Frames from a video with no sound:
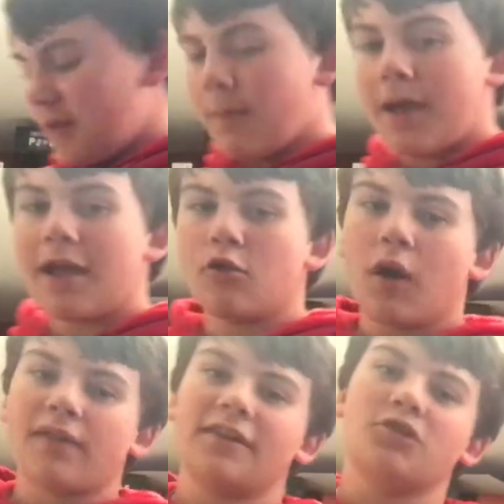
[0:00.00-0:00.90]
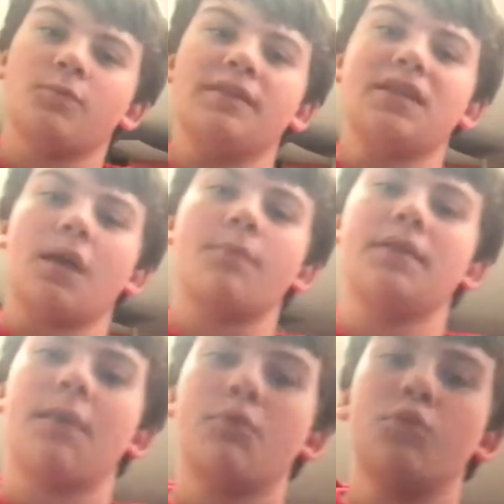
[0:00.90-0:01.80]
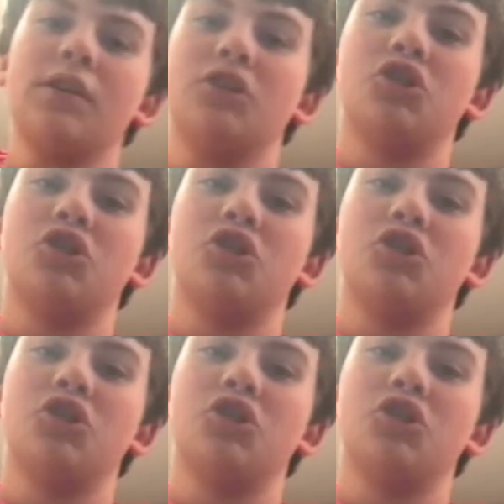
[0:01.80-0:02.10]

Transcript: is the man who I think should be WWE